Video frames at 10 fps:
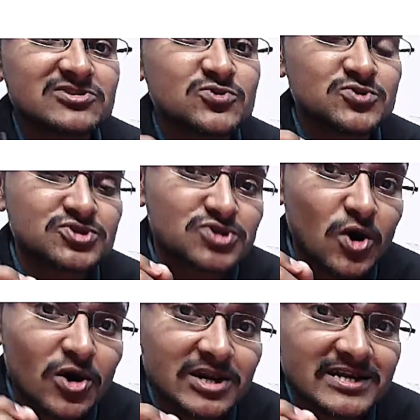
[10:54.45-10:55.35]
through
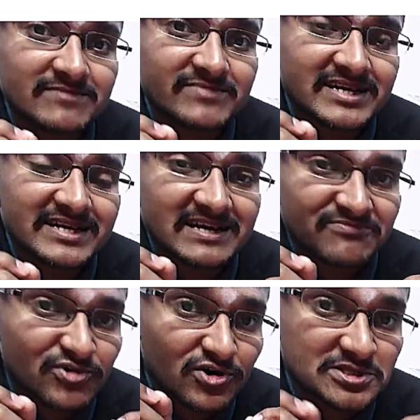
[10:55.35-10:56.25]
solid medium
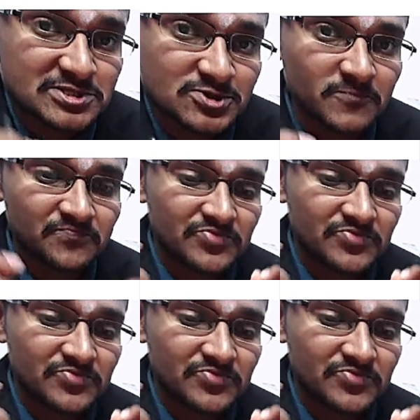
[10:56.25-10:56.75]
also.